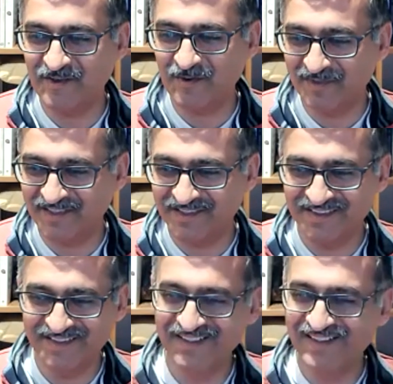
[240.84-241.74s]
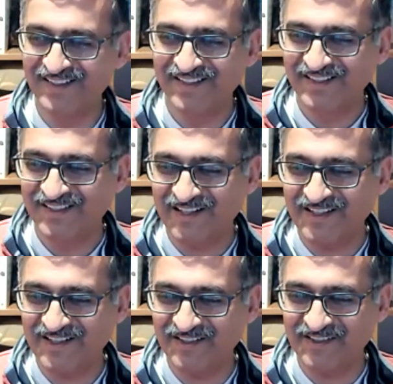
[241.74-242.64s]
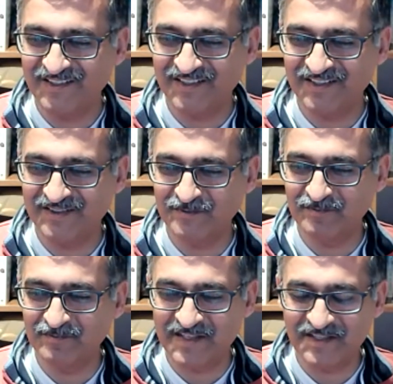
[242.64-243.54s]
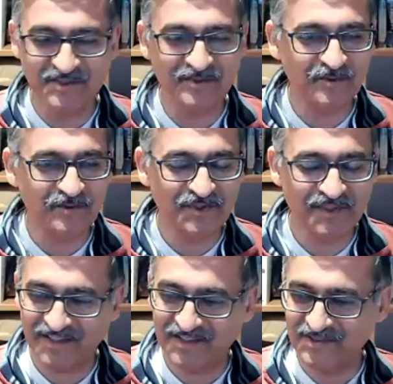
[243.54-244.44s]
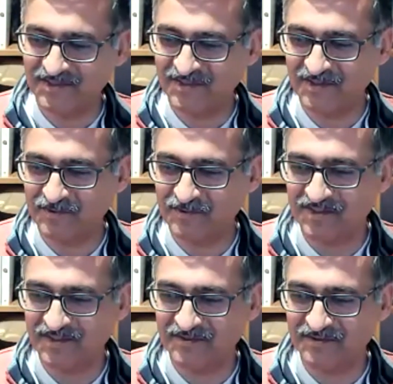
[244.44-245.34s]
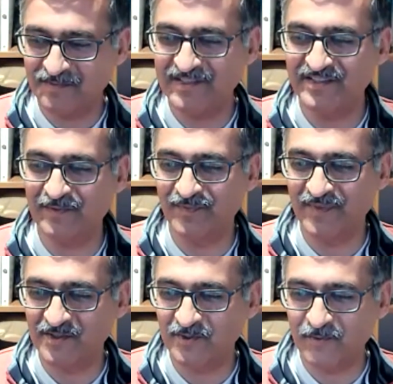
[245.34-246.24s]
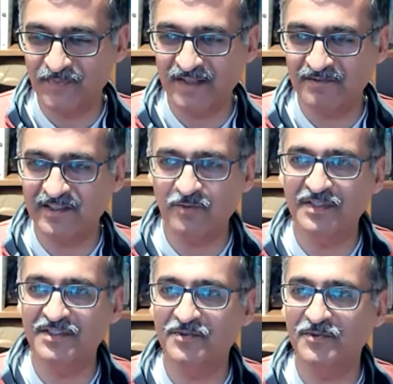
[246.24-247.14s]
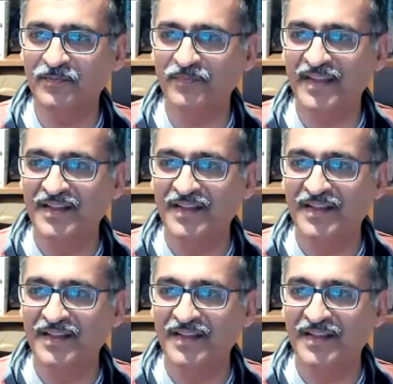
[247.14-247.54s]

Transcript: competent, and manages to do things which are amazing. So without much ado,